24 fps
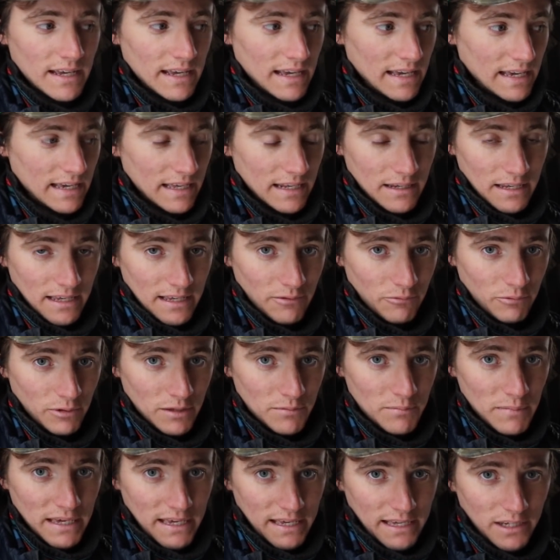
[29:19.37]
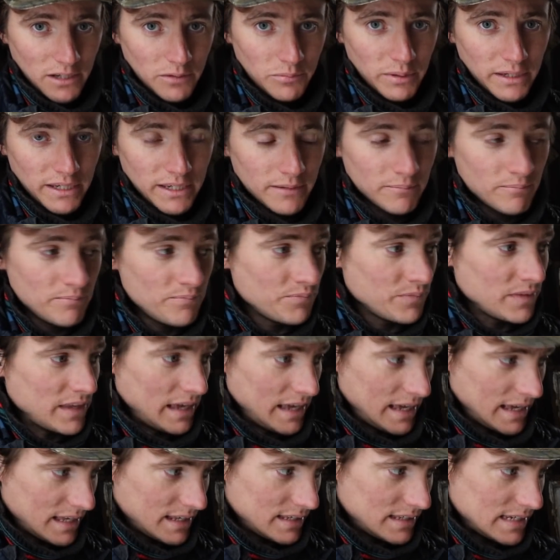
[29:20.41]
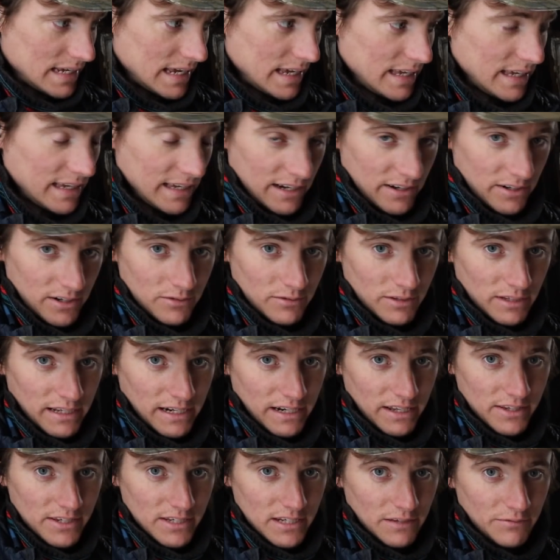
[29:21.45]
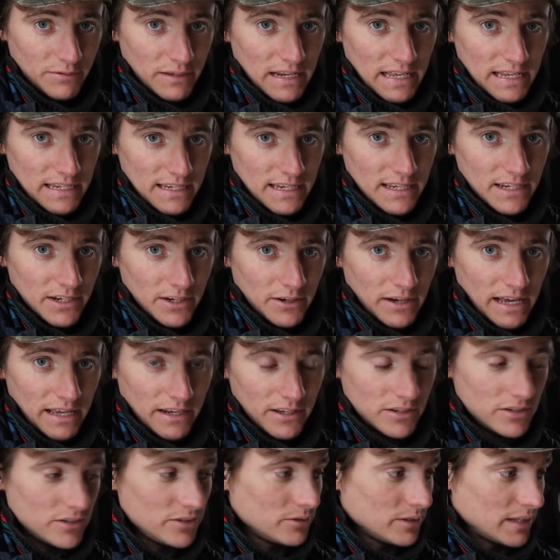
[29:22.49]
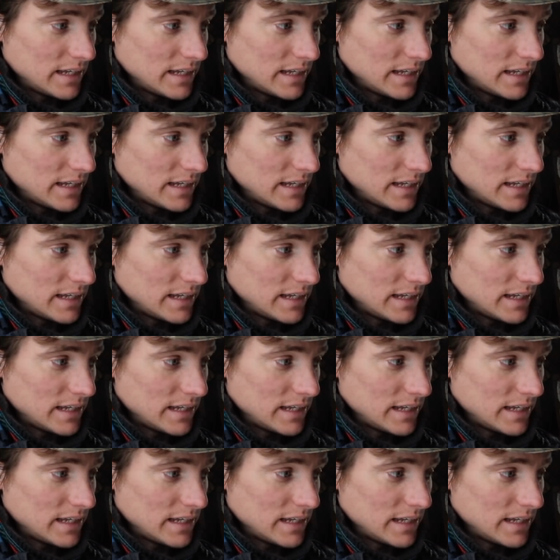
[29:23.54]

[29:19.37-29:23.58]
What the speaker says: And with me helping him and taking care of a lot of the stuff that I did know how to do,